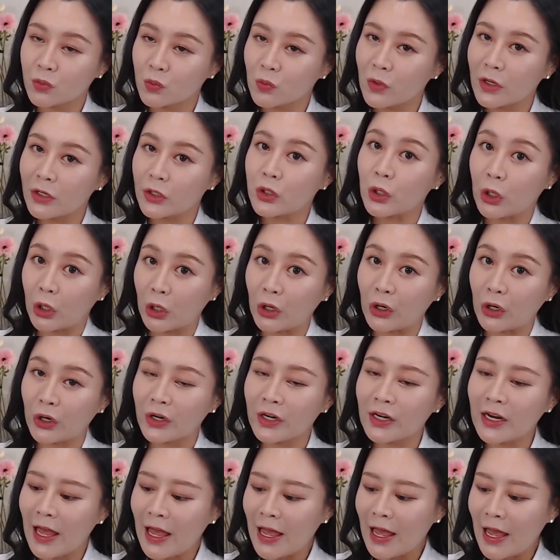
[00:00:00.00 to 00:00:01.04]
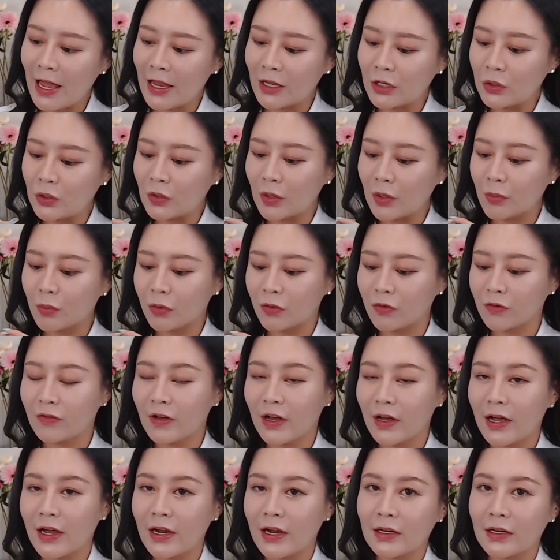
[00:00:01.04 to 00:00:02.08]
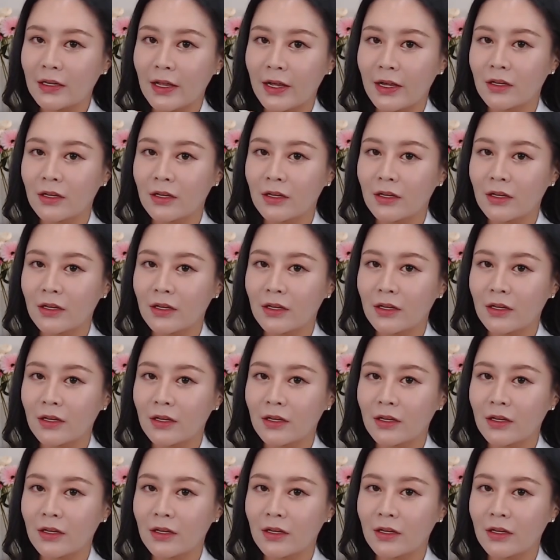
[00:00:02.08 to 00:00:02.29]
what you heard, and you can provide